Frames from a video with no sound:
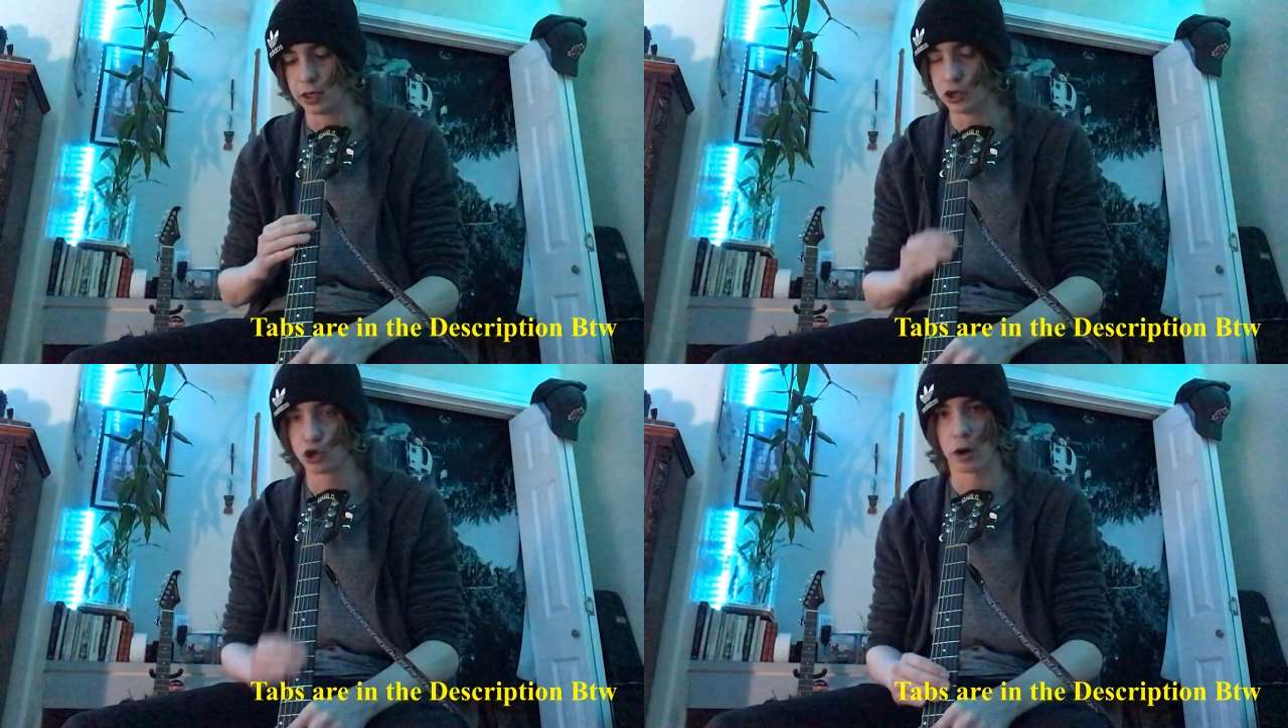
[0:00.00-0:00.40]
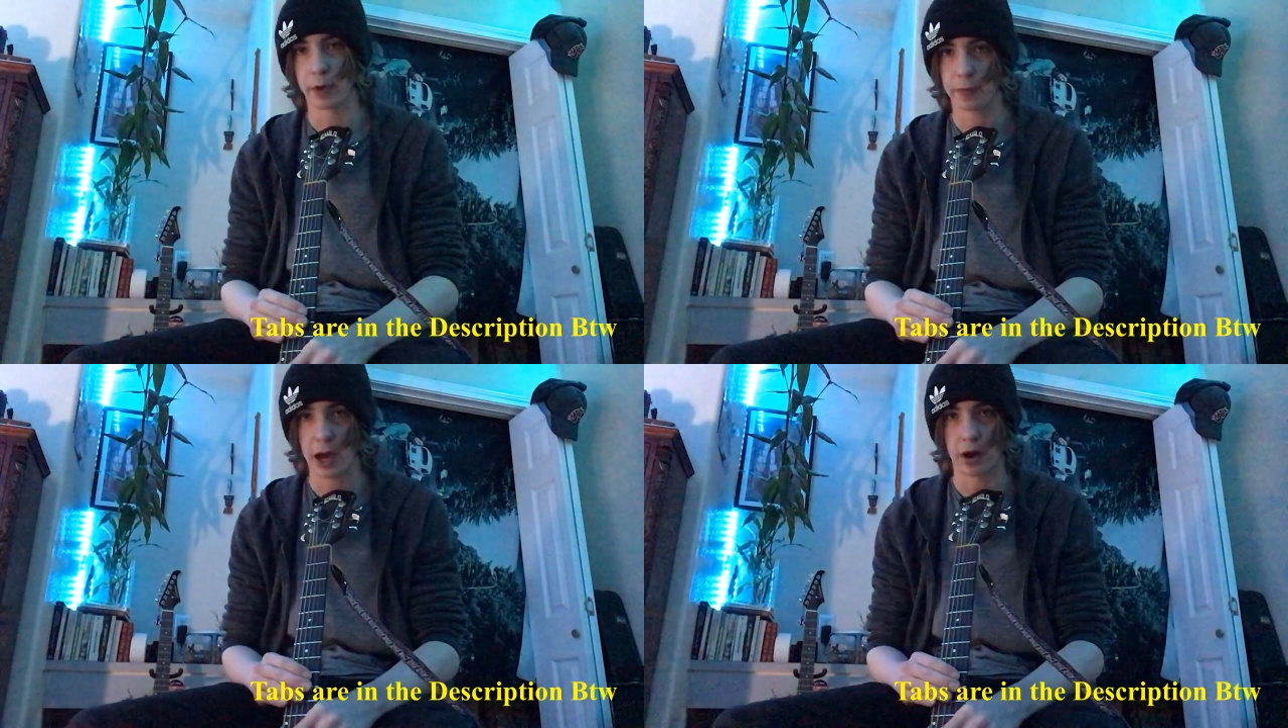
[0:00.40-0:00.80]
the
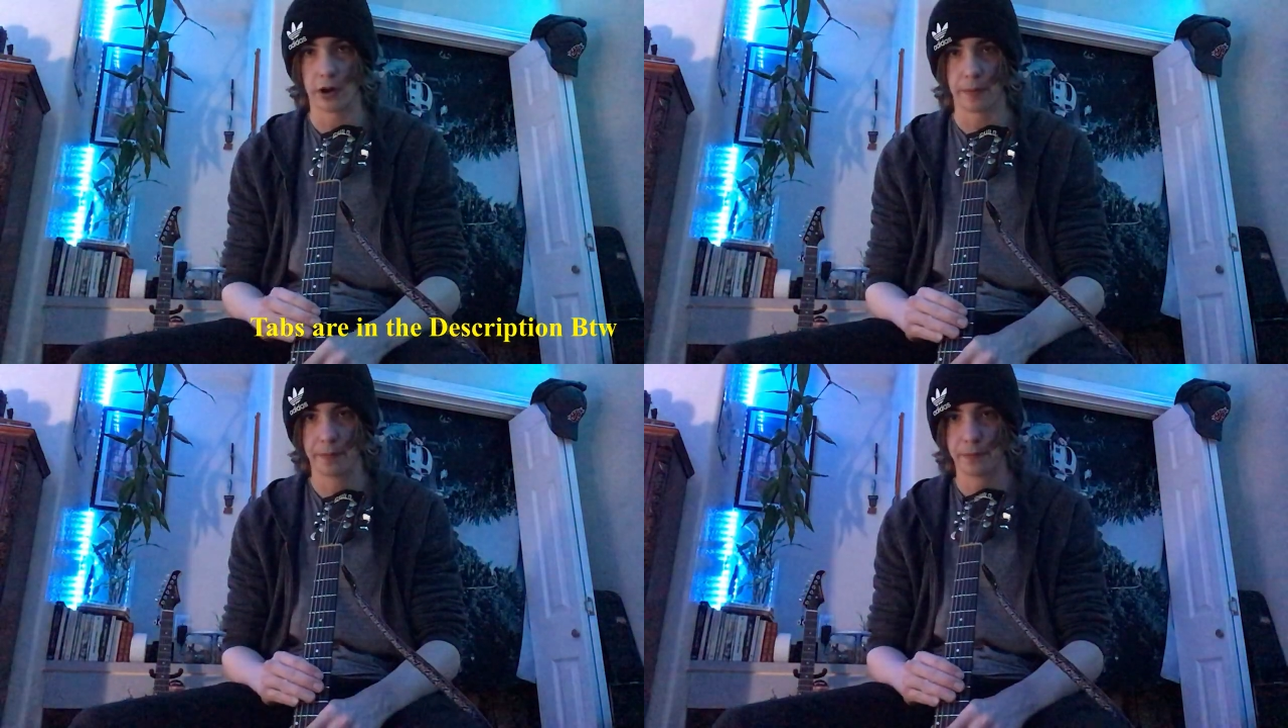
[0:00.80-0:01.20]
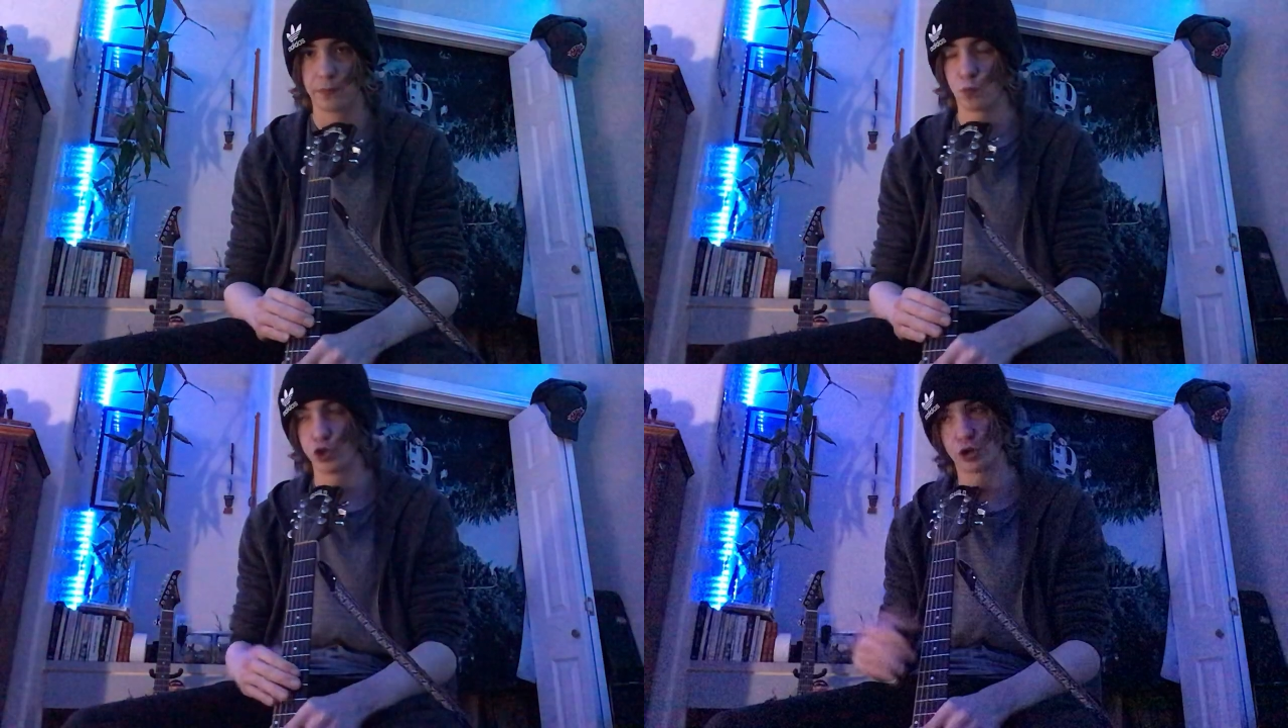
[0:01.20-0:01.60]
strumming pattern,
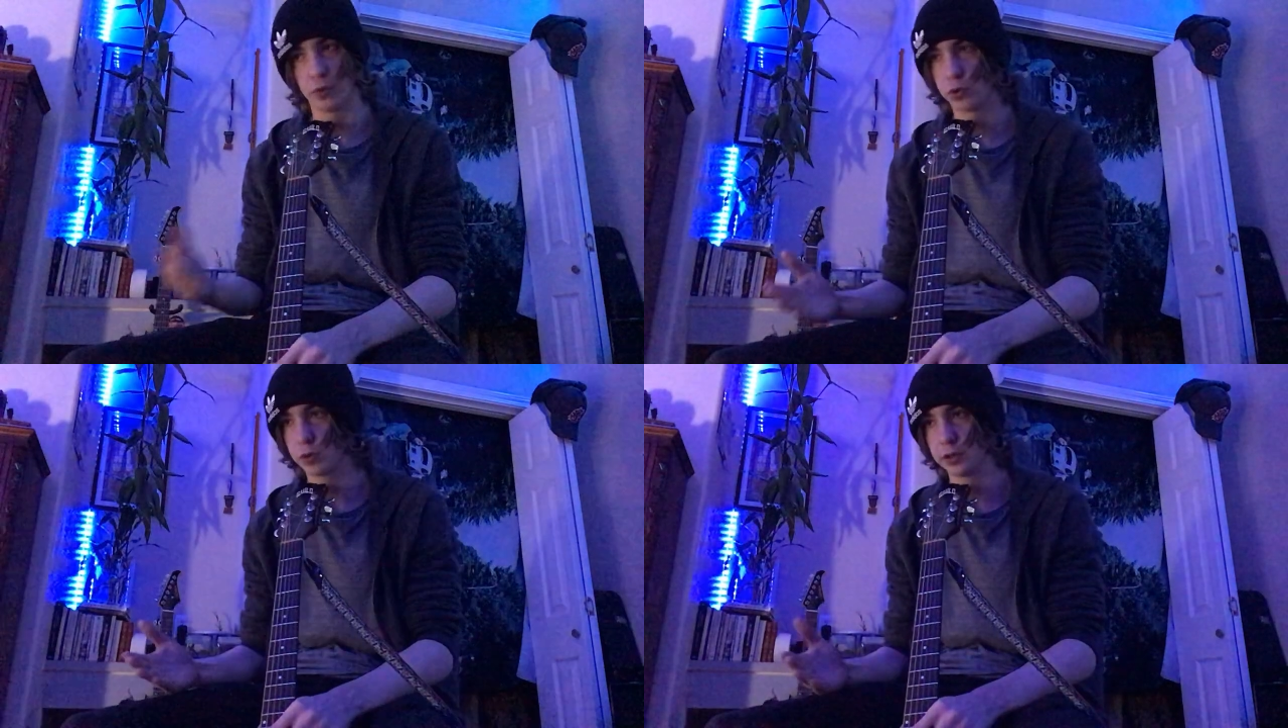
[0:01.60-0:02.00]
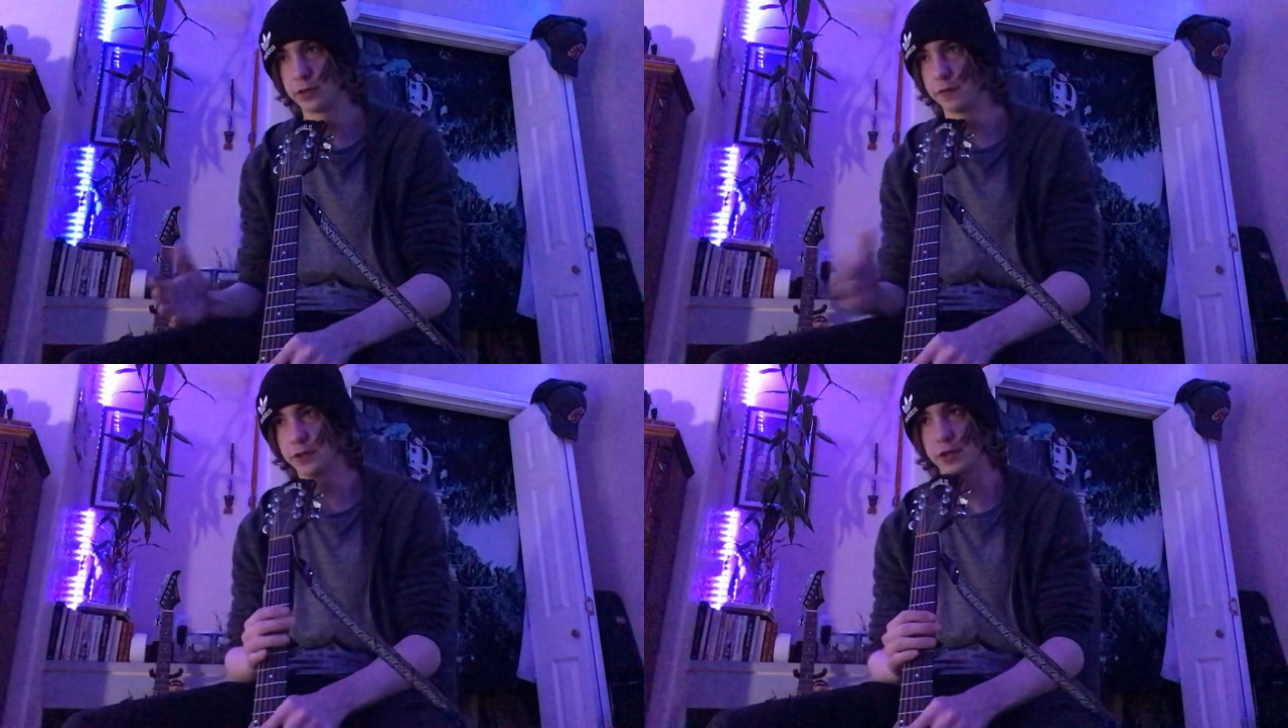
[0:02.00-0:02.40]
which are both
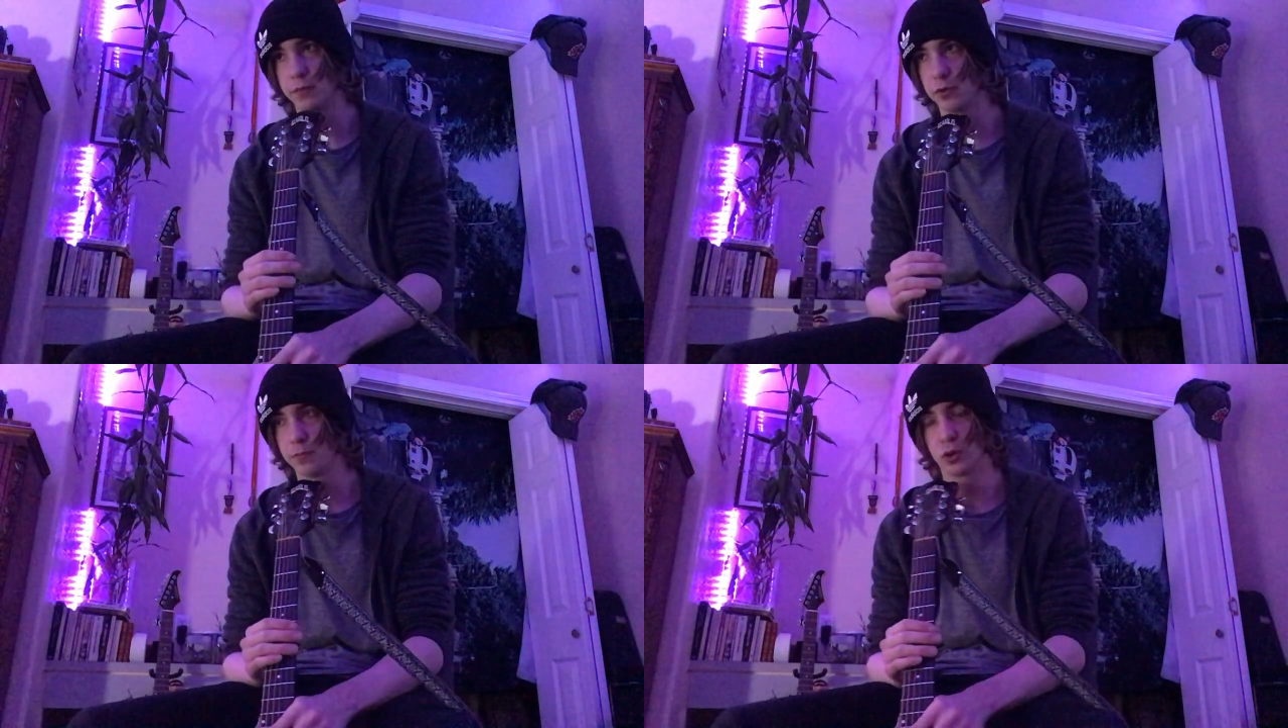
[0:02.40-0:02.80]
relatively simple.